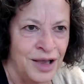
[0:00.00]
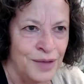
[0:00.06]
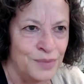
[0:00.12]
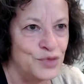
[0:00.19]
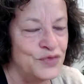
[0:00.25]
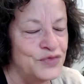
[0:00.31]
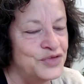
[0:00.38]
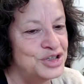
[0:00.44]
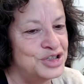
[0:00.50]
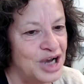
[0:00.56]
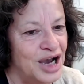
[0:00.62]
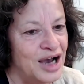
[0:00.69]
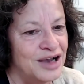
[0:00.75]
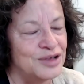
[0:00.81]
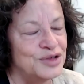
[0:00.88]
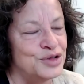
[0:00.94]
move the
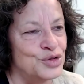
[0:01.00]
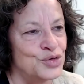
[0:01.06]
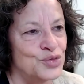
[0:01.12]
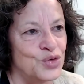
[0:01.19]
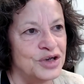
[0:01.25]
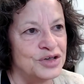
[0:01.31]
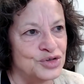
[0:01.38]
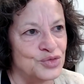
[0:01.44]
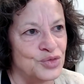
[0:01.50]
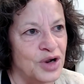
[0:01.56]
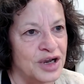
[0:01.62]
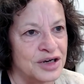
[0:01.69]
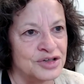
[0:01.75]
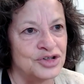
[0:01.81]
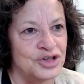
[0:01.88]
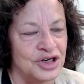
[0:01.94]
dial in the right
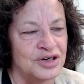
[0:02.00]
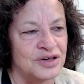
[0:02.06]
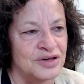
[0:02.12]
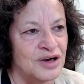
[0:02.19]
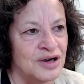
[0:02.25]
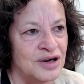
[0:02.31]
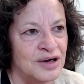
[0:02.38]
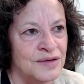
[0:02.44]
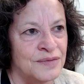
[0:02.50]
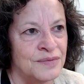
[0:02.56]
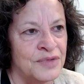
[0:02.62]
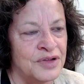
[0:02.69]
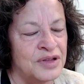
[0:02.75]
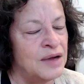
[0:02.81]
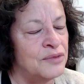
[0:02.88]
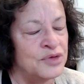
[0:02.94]
direction,
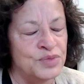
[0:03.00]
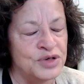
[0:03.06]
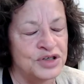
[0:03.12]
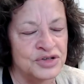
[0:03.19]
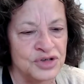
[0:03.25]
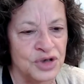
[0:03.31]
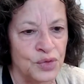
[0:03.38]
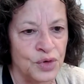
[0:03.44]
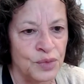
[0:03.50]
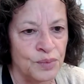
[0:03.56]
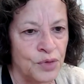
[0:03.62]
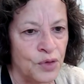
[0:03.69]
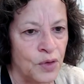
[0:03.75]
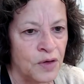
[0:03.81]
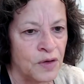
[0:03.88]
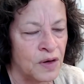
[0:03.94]
that would be so
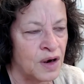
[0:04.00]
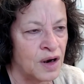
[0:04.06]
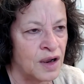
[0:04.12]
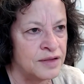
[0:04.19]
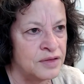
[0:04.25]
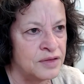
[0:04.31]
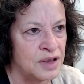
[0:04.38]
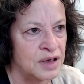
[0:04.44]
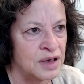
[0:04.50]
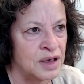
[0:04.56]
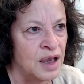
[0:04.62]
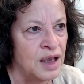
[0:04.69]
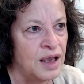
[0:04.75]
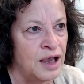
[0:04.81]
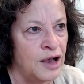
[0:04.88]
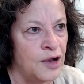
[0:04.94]
important. I think
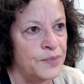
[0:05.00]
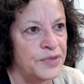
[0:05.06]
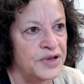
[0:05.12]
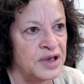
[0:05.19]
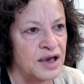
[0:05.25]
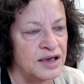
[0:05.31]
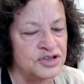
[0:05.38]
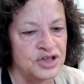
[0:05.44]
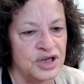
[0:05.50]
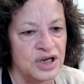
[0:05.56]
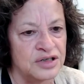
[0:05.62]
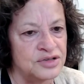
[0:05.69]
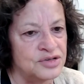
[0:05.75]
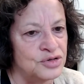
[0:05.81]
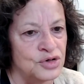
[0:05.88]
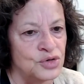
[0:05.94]
helping
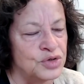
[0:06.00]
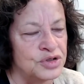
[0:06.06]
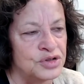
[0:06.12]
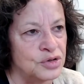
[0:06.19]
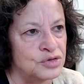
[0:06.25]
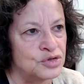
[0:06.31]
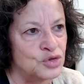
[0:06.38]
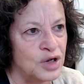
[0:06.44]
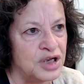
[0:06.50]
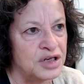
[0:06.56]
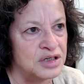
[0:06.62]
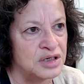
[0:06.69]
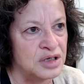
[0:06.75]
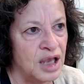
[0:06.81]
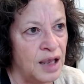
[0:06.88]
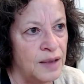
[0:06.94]
hygienists do what they're trained
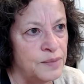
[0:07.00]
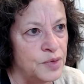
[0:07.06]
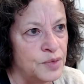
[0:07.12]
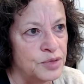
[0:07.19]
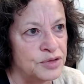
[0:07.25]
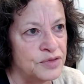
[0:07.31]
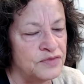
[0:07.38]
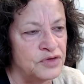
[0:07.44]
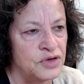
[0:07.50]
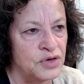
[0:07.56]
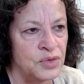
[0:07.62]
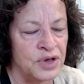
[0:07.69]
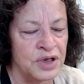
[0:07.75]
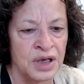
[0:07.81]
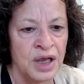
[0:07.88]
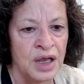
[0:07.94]
and capable of
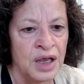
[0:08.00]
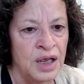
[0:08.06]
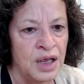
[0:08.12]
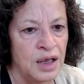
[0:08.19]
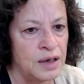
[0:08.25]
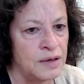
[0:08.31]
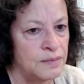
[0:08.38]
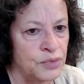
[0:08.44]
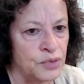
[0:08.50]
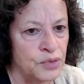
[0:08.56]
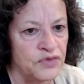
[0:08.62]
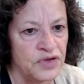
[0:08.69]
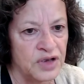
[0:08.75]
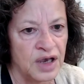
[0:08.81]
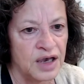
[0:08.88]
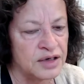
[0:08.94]
doing and
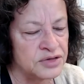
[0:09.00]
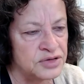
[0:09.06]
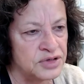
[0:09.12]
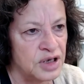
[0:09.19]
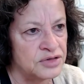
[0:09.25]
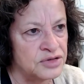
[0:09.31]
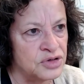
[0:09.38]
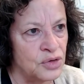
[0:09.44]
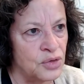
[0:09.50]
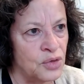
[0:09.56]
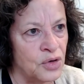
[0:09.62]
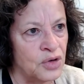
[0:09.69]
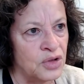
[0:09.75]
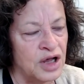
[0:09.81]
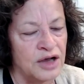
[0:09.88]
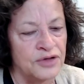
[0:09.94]
improving access to
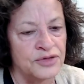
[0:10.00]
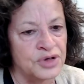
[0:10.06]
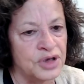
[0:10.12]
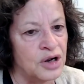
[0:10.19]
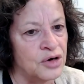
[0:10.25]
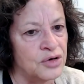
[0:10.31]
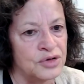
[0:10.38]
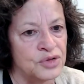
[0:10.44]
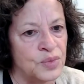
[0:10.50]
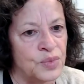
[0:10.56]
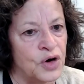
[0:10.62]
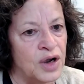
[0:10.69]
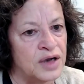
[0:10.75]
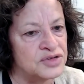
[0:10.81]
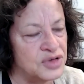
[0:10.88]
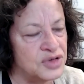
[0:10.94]
oral health care in the
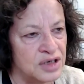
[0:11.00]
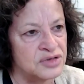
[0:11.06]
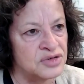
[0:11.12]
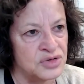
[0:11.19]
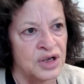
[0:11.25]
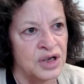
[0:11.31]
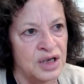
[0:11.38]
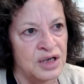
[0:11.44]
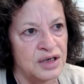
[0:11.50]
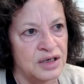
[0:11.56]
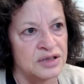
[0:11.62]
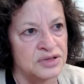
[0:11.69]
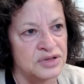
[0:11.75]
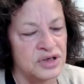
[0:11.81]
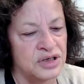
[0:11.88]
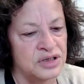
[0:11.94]
process
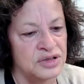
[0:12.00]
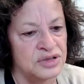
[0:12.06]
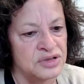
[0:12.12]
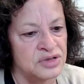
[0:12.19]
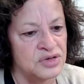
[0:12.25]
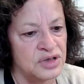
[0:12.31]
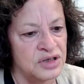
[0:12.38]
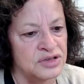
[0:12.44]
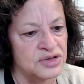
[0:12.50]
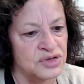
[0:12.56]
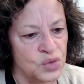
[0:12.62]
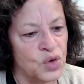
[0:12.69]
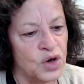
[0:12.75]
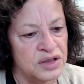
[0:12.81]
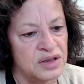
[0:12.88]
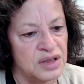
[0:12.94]
is the
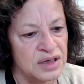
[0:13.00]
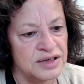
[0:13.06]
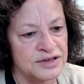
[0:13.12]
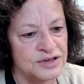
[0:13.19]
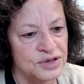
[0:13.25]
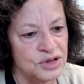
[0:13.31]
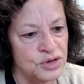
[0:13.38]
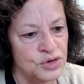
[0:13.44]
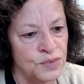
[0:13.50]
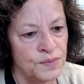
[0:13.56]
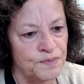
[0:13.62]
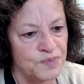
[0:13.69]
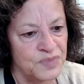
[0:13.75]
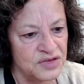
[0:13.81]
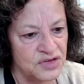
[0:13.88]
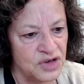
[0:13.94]
right thing to do.
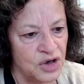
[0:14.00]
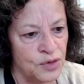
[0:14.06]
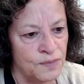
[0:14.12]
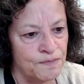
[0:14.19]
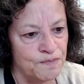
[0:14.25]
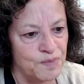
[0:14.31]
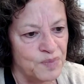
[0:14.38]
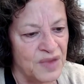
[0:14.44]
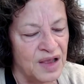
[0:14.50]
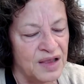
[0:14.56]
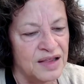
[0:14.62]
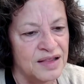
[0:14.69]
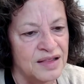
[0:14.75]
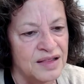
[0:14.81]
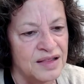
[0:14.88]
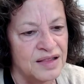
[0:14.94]
So
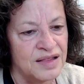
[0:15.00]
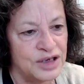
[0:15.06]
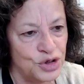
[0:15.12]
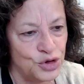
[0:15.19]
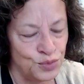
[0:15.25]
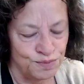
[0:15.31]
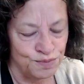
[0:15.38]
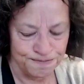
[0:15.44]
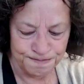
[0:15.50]
thank you.